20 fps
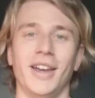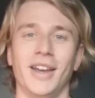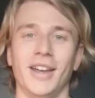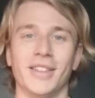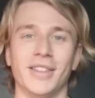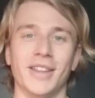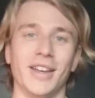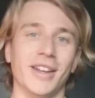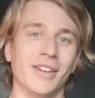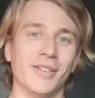
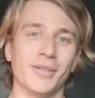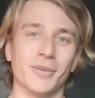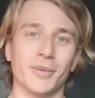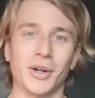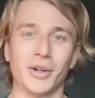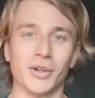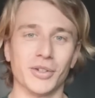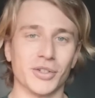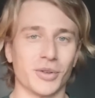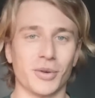and then
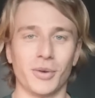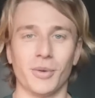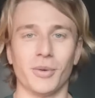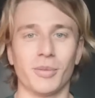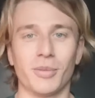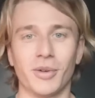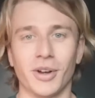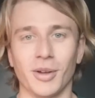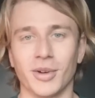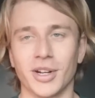we're
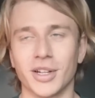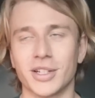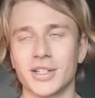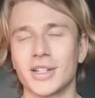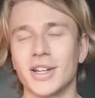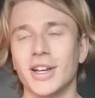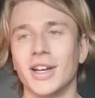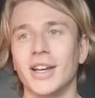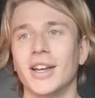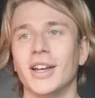screwed pretty much.